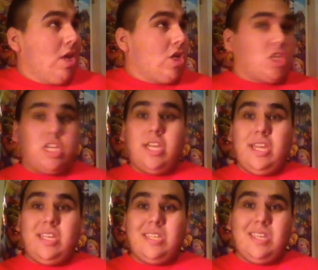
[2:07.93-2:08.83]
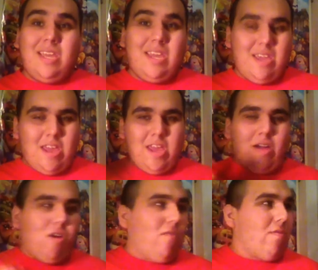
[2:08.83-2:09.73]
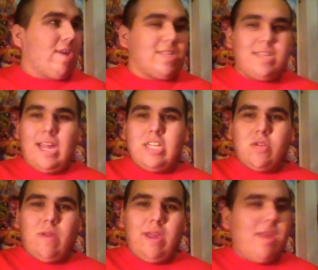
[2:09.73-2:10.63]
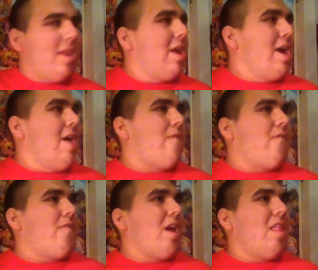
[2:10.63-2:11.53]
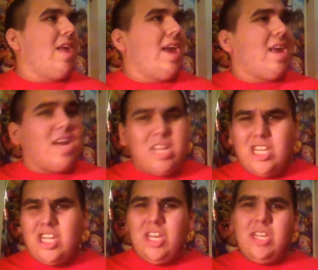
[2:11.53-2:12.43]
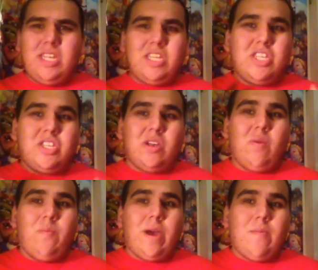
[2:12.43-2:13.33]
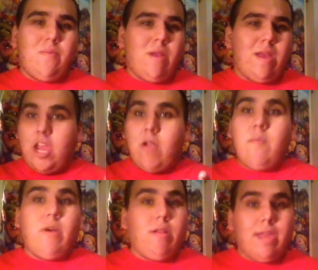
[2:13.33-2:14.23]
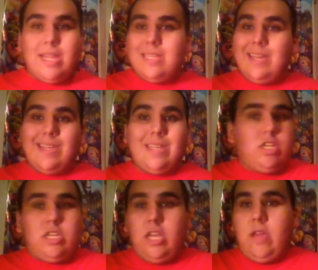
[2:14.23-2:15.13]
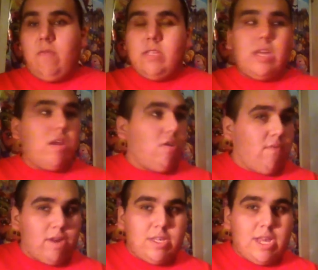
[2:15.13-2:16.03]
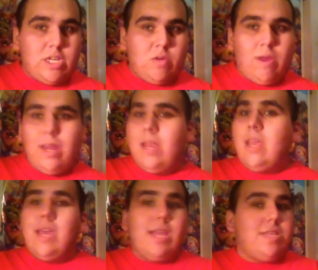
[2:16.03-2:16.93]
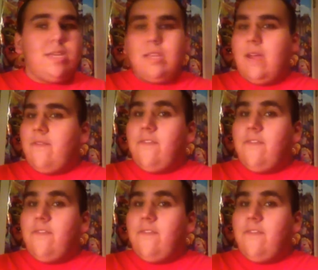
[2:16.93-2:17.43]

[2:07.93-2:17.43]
cheesy, over-exaggerated. It felt like a cheesy soap opera. Carey Mulligan's Daisy, she was not over-exaggerated. It did not